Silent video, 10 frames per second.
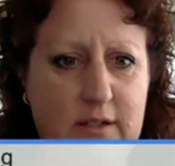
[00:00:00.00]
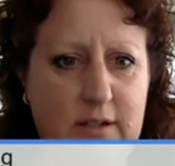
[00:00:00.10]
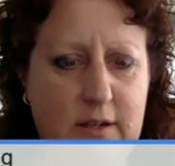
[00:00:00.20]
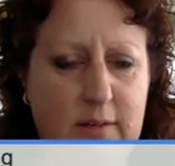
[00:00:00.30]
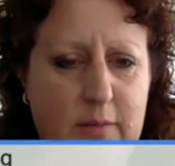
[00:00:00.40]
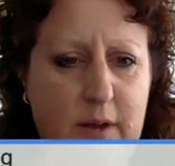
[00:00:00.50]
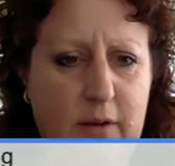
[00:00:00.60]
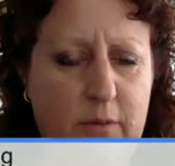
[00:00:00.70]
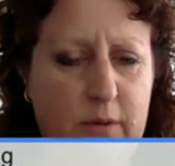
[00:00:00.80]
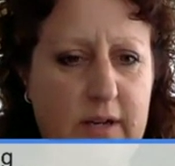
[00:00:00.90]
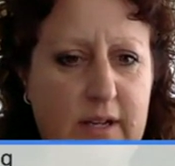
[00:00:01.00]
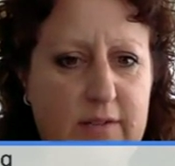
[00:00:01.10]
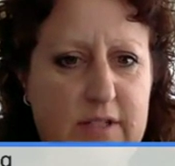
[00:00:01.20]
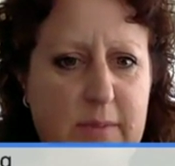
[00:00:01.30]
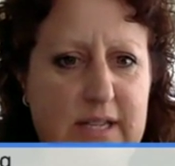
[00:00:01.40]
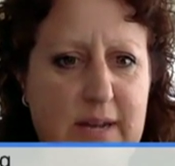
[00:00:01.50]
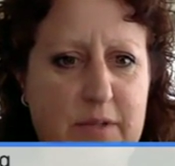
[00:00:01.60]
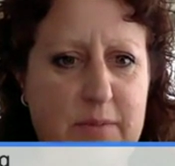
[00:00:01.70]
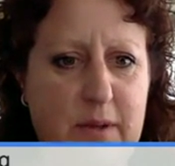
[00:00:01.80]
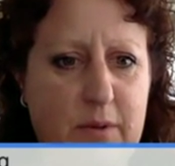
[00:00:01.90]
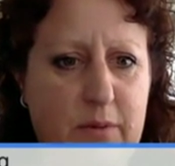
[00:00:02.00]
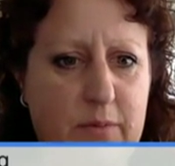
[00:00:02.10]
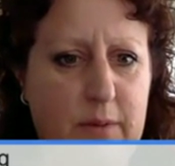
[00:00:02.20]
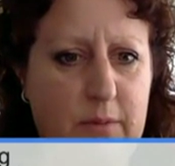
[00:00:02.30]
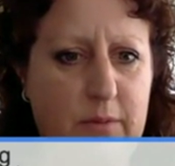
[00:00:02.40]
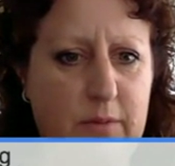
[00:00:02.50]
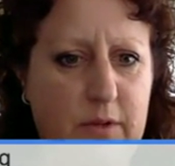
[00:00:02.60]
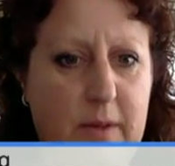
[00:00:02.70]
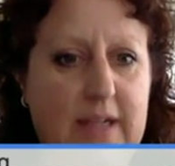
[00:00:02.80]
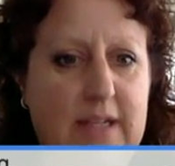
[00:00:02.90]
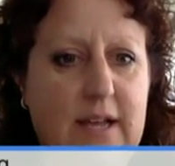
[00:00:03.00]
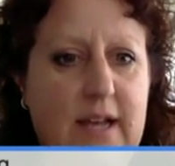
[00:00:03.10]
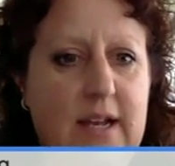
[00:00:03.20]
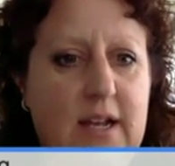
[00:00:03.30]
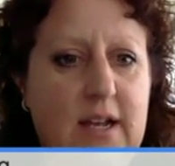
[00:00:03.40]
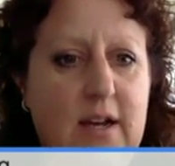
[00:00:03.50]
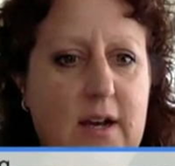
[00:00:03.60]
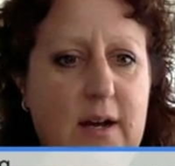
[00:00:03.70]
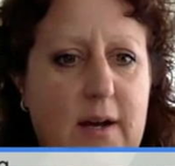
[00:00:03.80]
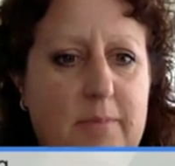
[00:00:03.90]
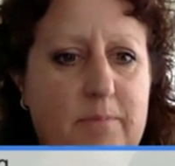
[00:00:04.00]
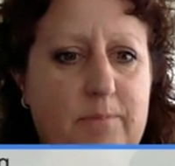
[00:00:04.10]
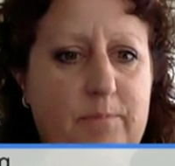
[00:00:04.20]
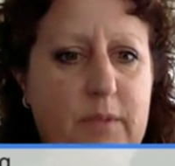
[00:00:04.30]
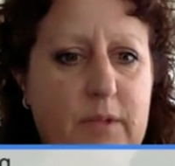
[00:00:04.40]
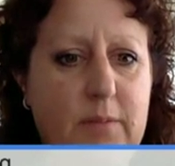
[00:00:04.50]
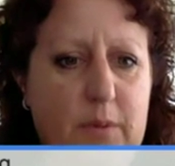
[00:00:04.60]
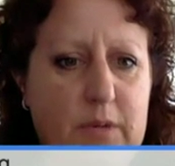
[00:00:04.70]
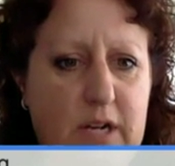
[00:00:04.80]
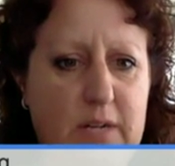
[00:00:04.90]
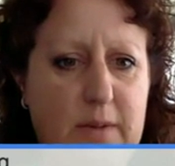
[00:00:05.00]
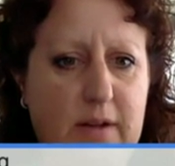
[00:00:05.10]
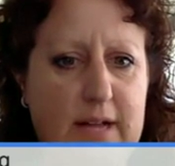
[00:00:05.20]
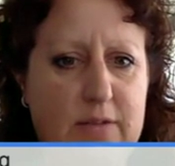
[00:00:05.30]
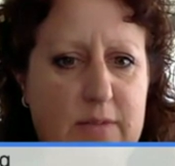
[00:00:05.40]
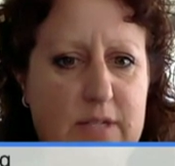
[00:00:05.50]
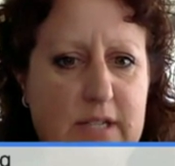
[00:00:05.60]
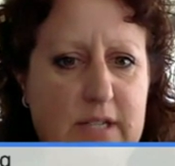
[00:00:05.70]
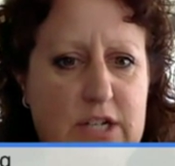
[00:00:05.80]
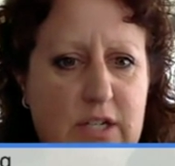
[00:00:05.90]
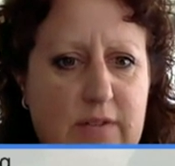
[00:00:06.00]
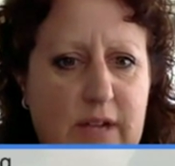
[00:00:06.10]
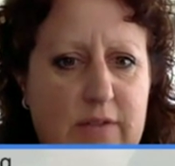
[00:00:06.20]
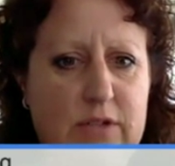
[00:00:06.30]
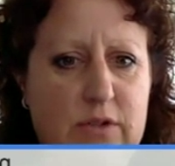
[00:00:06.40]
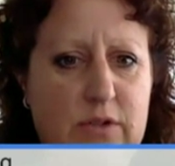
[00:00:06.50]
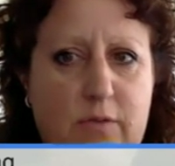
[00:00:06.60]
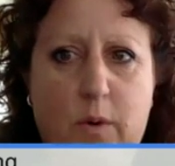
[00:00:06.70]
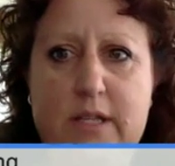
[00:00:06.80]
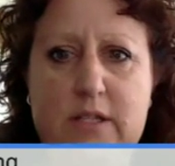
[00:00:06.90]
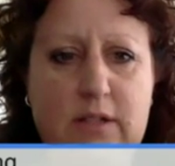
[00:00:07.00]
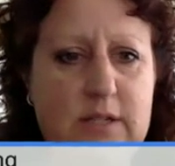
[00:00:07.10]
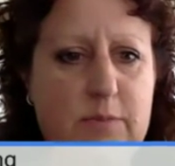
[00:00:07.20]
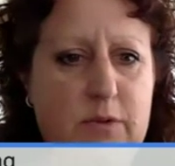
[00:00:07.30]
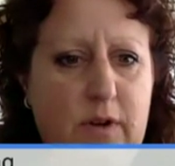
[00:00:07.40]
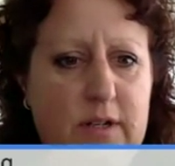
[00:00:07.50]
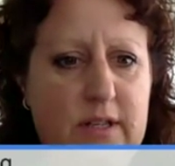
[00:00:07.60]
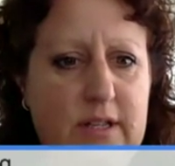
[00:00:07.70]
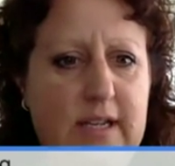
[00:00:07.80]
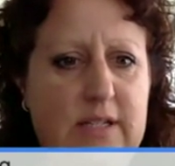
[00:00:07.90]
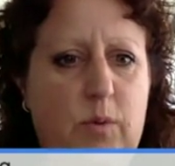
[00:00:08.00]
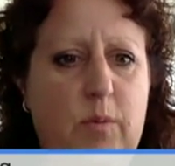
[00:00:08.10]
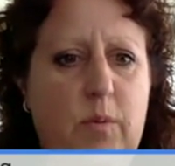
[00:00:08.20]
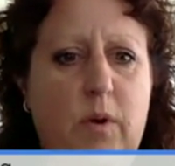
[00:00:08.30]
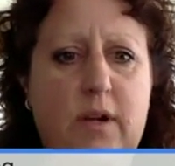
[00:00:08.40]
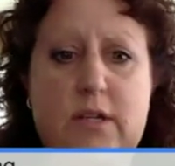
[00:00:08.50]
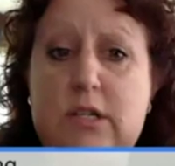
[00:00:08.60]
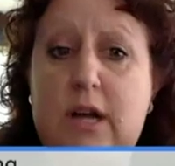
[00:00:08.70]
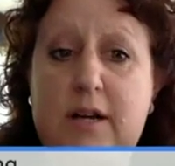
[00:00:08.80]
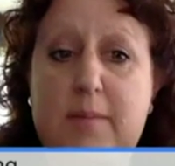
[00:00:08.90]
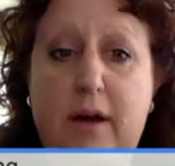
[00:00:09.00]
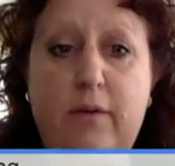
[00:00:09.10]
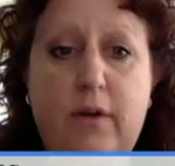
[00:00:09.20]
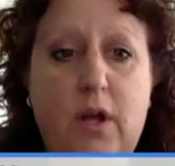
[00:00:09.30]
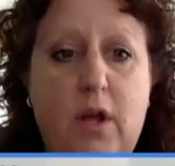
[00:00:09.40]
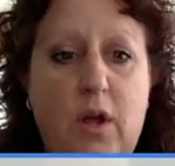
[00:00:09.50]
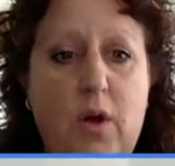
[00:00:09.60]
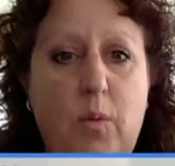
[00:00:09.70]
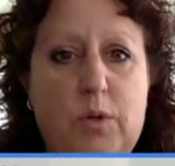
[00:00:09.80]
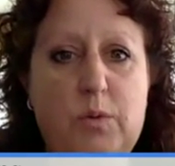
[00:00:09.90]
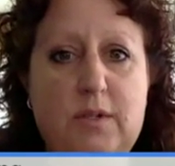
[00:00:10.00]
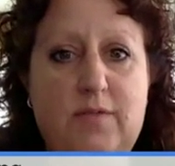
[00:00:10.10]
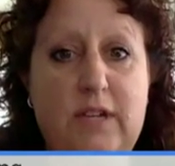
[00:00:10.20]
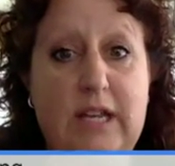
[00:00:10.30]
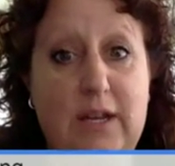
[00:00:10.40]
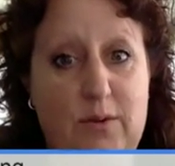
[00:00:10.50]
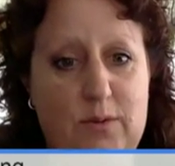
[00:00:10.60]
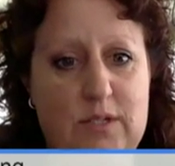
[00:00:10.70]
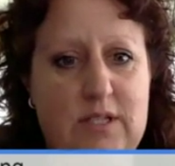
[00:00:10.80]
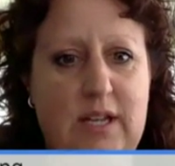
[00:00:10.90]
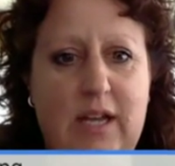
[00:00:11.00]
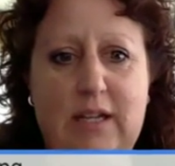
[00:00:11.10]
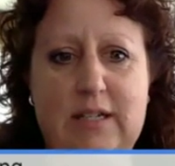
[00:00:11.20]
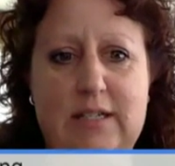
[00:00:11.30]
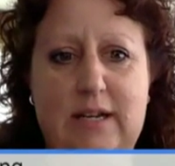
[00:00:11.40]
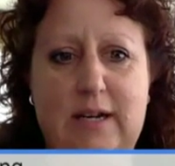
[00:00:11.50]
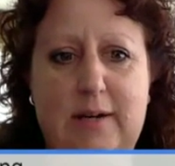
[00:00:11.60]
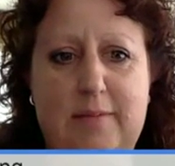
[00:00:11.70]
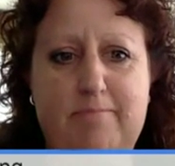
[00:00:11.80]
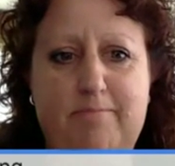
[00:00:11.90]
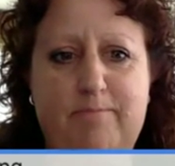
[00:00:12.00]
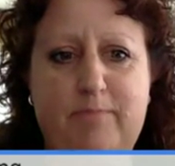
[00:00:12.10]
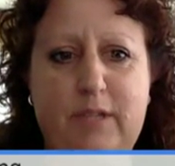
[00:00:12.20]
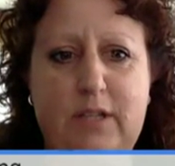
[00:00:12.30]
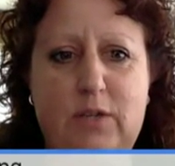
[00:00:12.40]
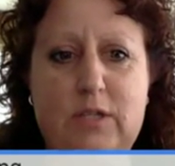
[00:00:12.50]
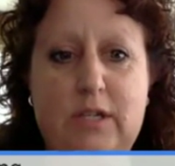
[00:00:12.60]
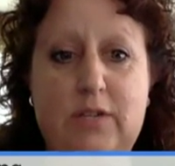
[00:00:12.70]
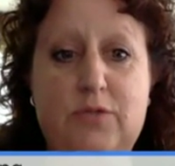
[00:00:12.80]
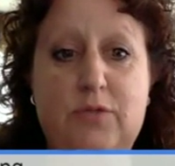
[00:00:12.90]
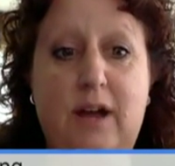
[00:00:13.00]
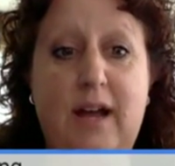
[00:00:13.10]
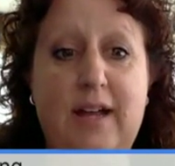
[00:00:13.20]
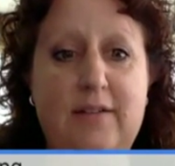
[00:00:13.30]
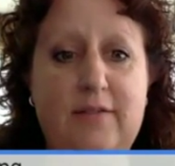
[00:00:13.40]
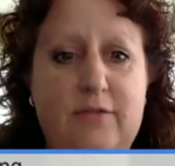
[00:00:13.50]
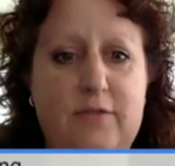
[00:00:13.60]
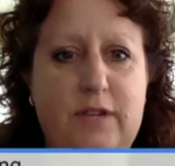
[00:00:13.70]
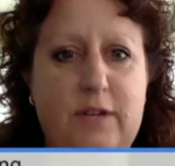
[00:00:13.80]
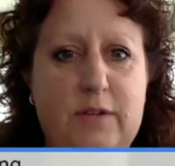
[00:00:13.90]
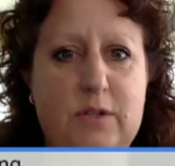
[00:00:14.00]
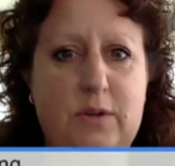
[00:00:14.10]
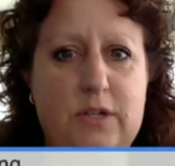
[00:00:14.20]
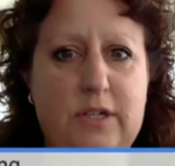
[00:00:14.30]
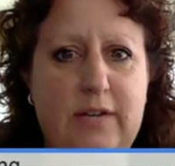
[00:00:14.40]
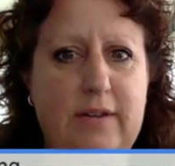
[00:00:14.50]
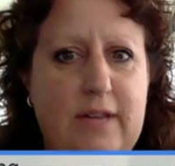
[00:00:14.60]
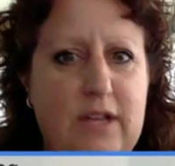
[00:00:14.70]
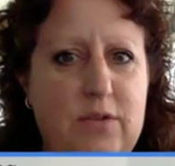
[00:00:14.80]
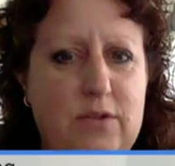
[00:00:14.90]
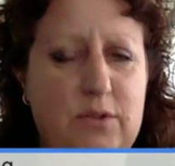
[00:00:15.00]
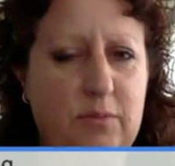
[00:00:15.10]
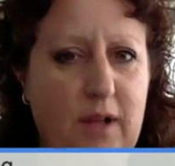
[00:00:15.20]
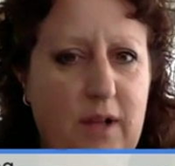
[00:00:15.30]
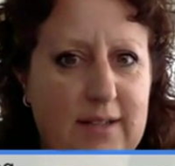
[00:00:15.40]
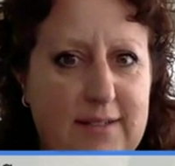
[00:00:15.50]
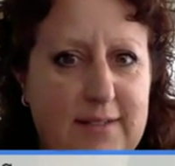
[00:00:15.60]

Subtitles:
We didn't give some examples. Maybe we'll go back to that. But we talked about classroom discussion, giving every student a voice. Let's move on to the next one we wanted to talk about, which was videos and using Drive for video storage, getting around that YouTube block.